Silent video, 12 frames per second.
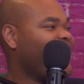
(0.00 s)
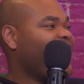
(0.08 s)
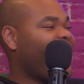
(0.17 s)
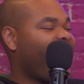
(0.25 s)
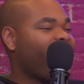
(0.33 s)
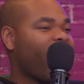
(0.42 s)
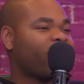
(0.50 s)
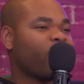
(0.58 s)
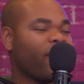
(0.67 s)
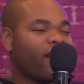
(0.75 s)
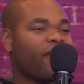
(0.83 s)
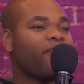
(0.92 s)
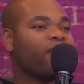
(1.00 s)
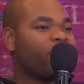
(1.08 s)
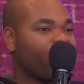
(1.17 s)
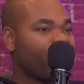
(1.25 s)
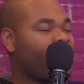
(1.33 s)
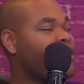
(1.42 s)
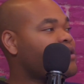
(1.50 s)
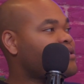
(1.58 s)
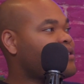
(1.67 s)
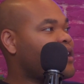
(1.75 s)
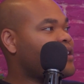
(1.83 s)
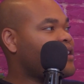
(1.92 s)
Yeah, I tried giving it to the
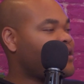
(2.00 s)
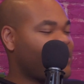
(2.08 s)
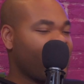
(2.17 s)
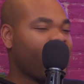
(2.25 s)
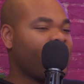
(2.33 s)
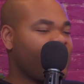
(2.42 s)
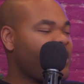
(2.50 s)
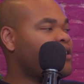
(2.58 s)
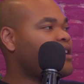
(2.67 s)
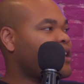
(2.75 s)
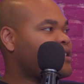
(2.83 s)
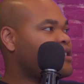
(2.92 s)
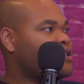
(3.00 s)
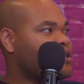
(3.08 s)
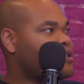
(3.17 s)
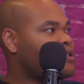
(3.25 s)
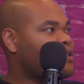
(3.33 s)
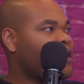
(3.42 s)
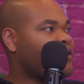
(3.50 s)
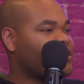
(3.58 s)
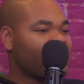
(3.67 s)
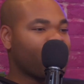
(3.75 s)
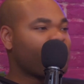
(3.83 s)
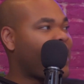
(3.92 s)
nurse, and it literally like it
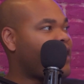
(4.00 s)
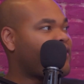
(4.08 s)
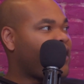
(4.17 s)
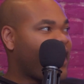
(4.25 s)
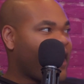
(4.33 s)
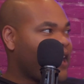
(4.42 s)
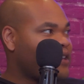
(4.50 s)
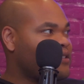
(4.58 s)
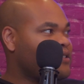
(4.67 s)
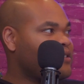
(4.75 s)
slipped out of her hand.